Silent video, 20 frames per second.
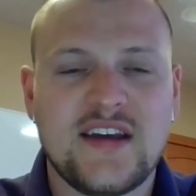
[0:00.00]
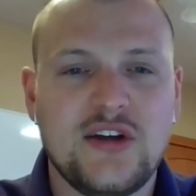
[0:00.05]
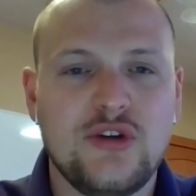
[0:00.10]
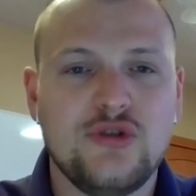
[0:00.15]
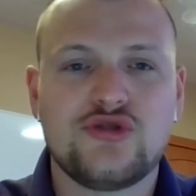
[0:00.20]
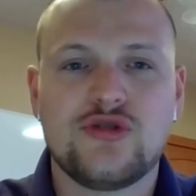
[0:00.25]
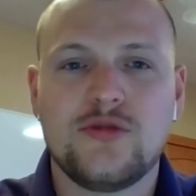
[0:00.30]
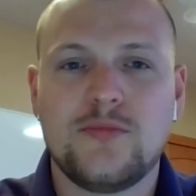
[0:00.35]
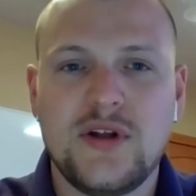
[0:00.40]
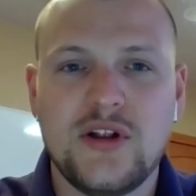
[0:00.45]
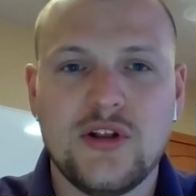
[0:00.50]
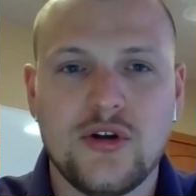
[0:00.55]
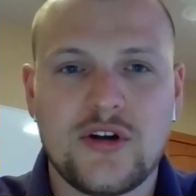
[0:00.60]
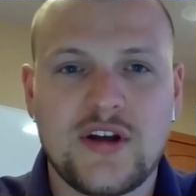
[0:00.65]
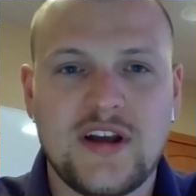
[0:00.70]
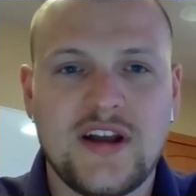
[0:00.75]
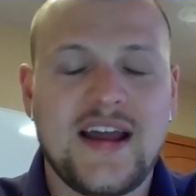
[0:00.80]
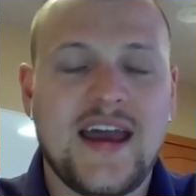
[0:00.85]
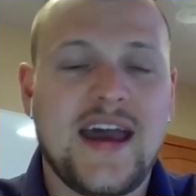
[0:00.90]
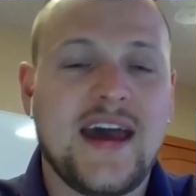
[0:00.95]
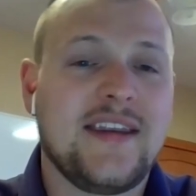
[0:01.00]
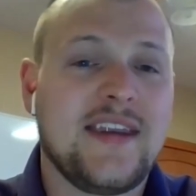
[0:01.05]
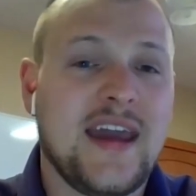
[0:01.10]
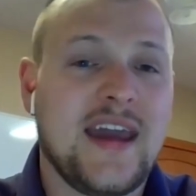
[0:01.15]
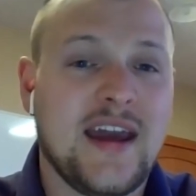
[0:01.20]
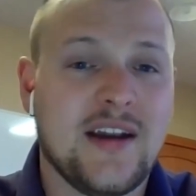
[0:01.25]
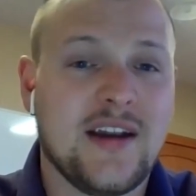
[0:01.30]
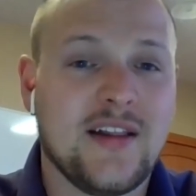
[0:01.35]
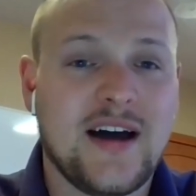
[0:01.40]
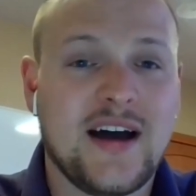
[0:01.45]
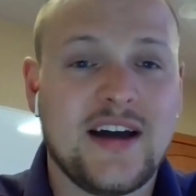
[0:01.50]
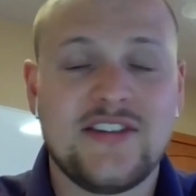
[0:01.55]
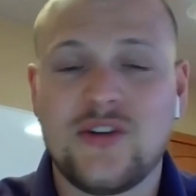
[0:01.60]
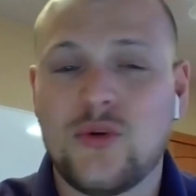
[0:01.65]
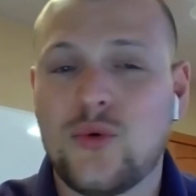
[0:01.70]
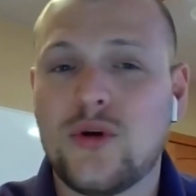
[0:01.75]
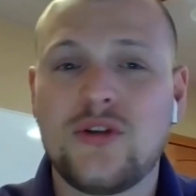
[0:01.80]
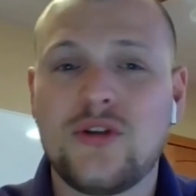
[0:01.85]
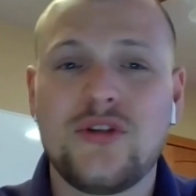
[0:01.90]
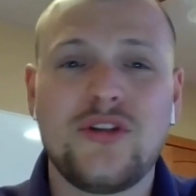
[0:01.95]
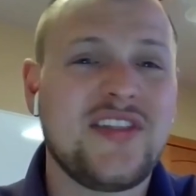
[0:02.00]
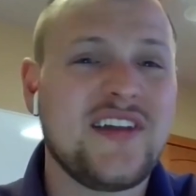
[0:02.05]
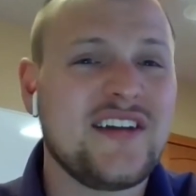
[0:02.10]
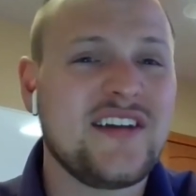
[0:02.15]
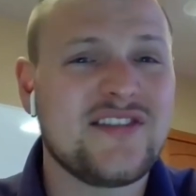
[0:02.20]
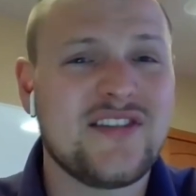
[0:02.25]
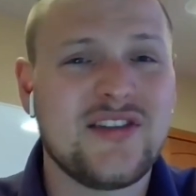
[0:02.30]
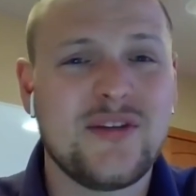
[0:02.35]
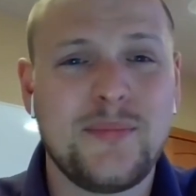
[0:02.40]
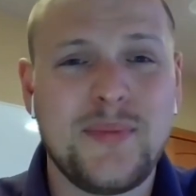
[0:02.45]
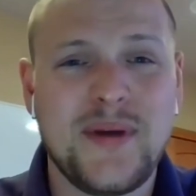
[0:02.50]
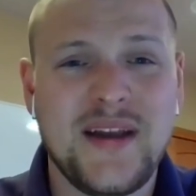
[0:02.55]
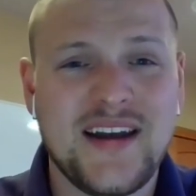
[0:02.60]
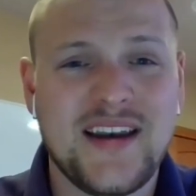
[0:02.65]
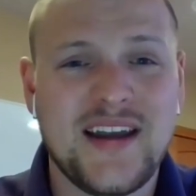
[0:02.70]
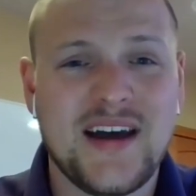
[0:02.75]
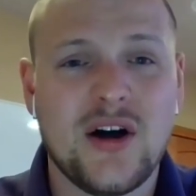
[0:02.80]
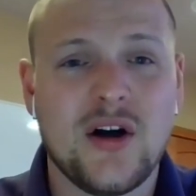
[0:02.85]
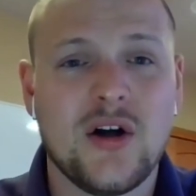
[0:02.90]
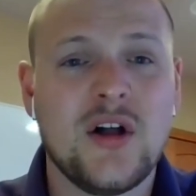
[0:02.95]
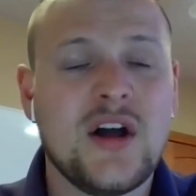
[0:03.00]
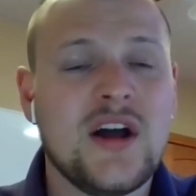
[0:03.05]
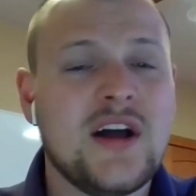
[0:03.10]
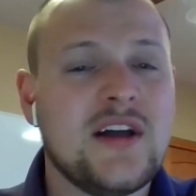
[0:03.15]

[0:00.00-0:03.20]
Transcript: that you should be looking at and analyzing what are the things on the p&l